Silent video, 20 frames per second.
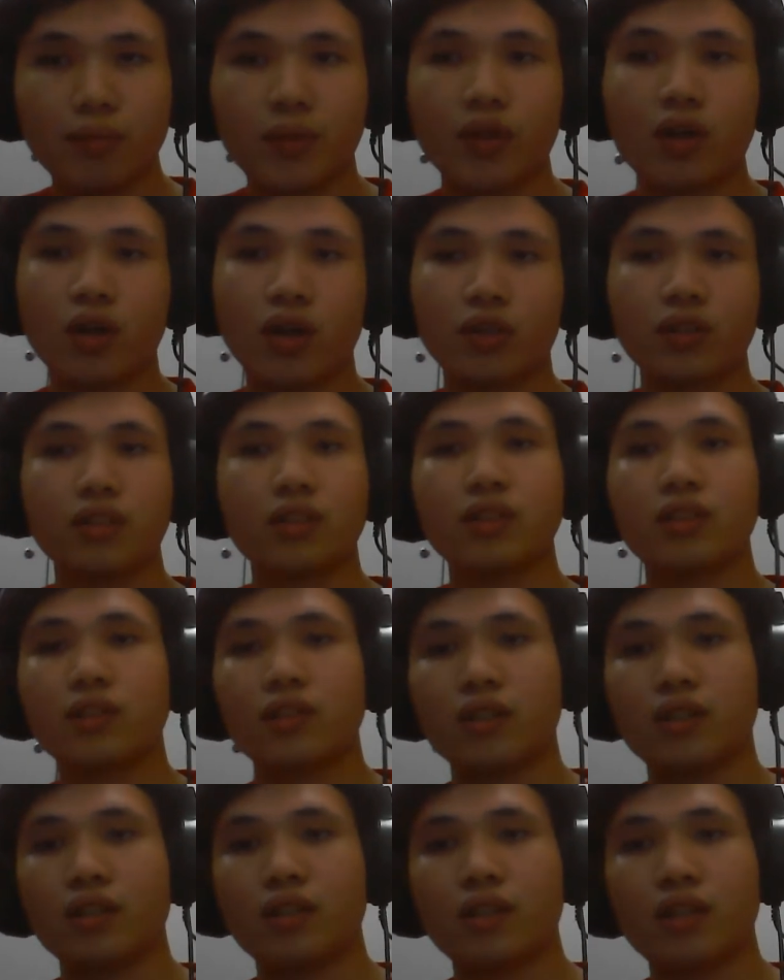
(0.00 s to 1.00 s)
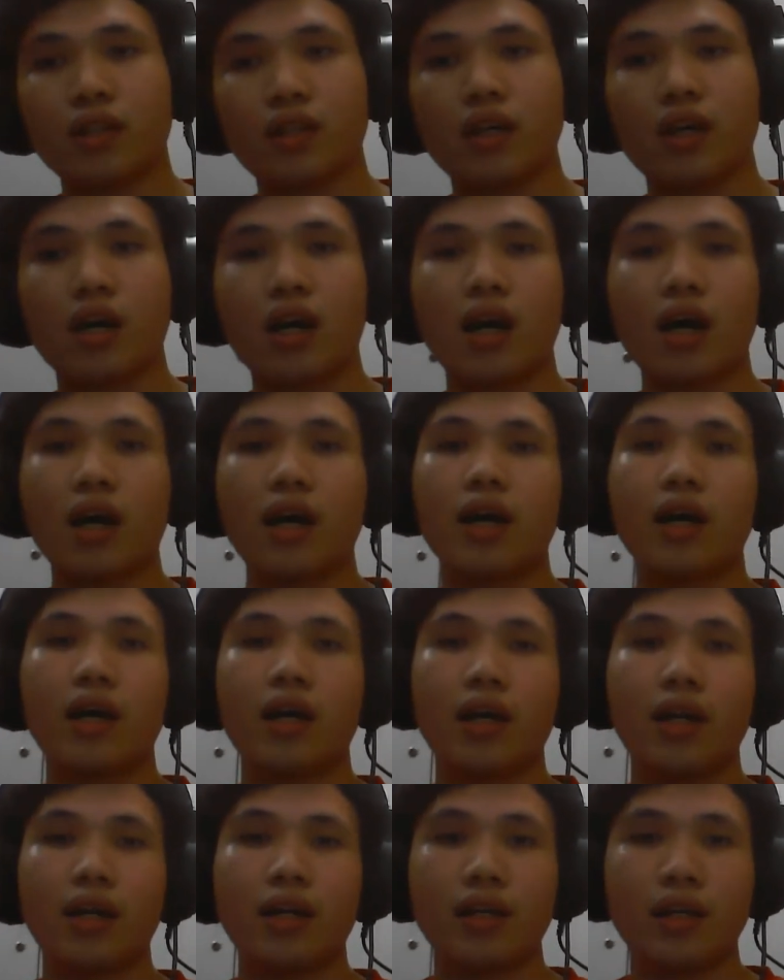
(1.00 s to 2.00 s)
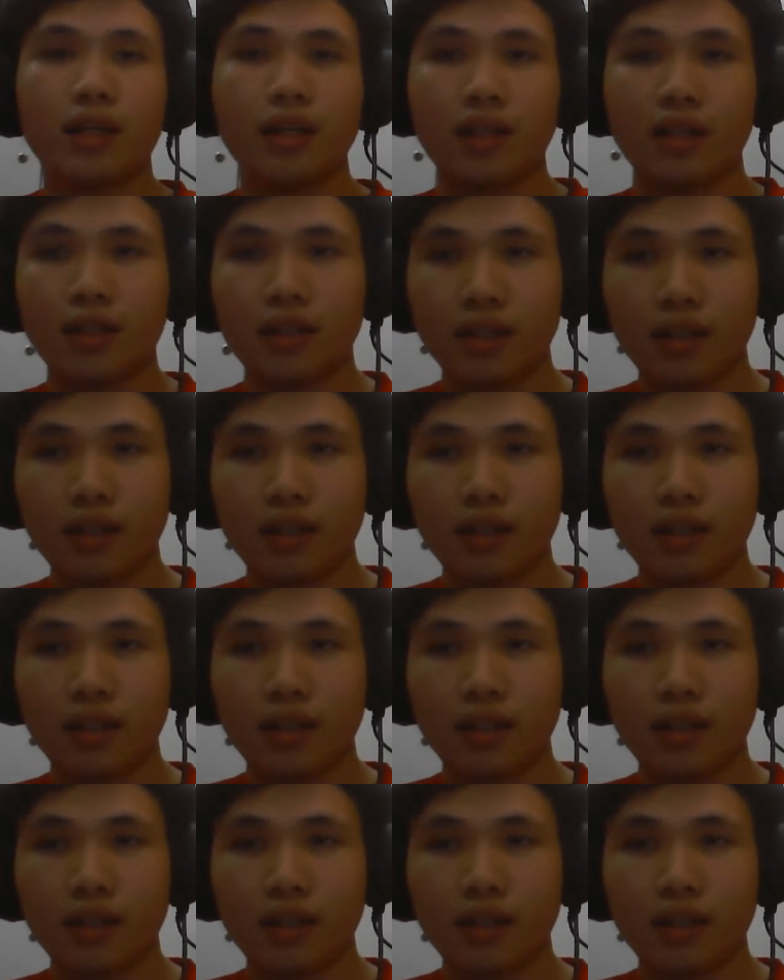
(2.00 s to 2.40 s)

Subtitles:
because I